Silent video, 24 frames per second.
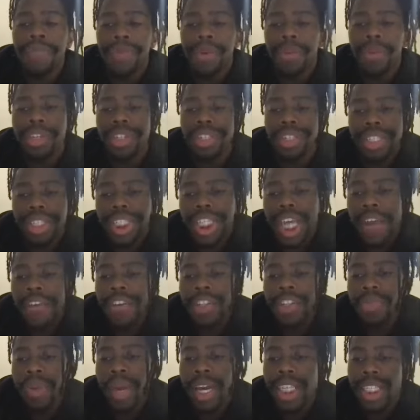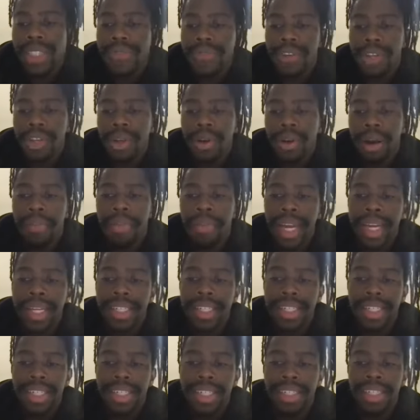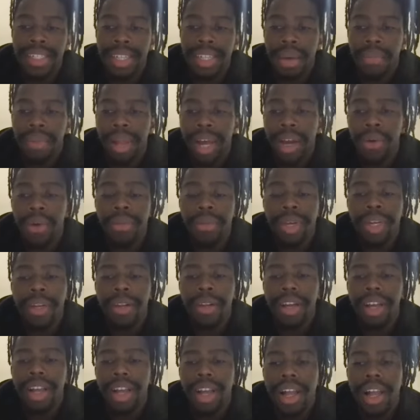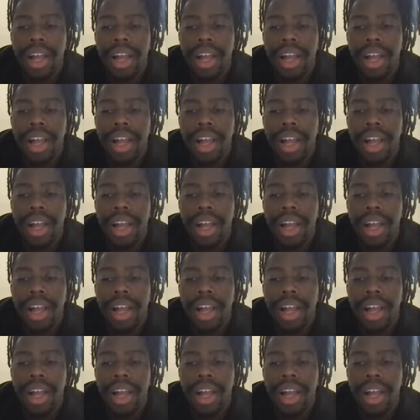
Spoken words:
which is a safe space for, our Black sisters and our Black women.